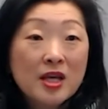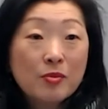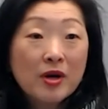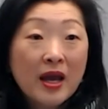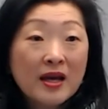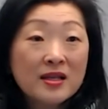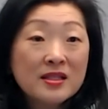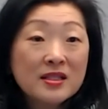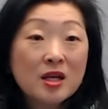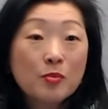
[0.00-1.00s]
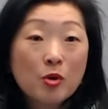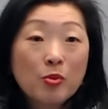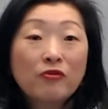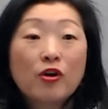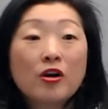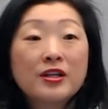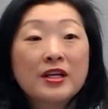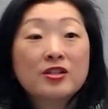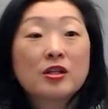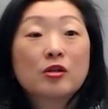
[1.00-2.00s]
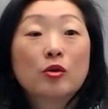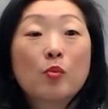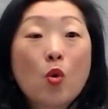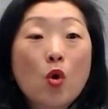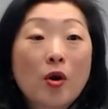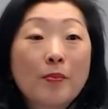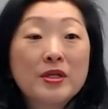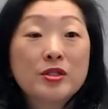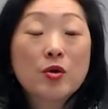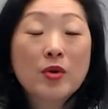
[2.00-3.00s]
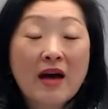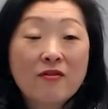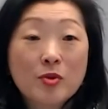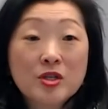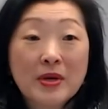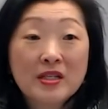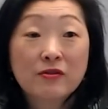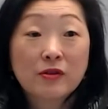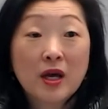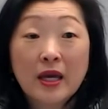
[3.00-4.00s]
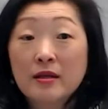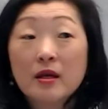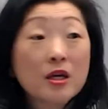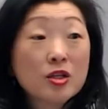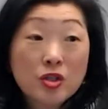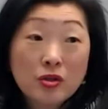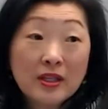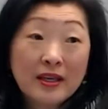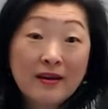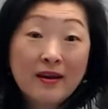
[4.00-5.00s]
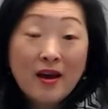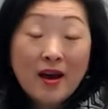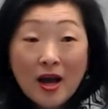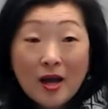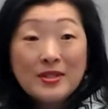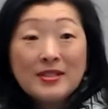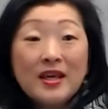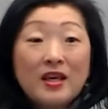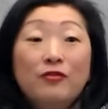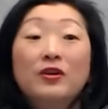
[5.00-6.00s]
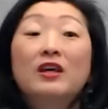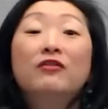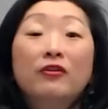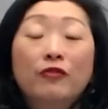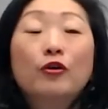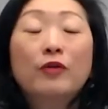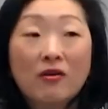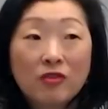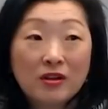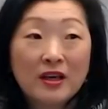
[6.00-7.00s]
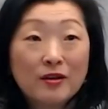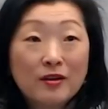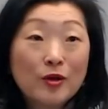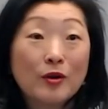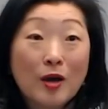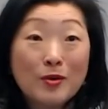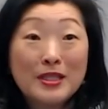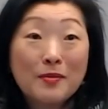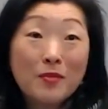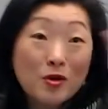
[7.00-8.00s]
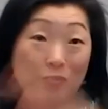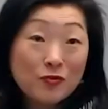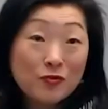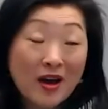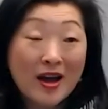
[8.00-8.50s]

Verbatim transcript: Deborah asked, is it appropriate for architects to learn more but don't have a prospective client? Certainly, I would say if, even if you don't have a client, I would say most,